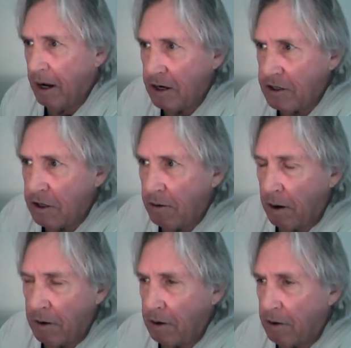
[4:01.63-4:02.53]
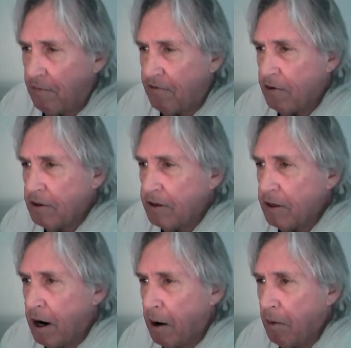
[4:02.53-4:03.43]
issue, the first
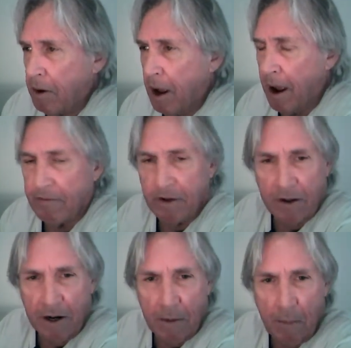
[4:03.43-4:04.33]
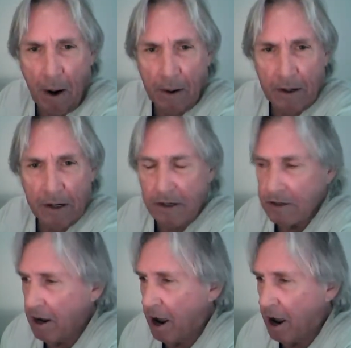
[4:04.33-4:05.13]
thing I would have to think about is,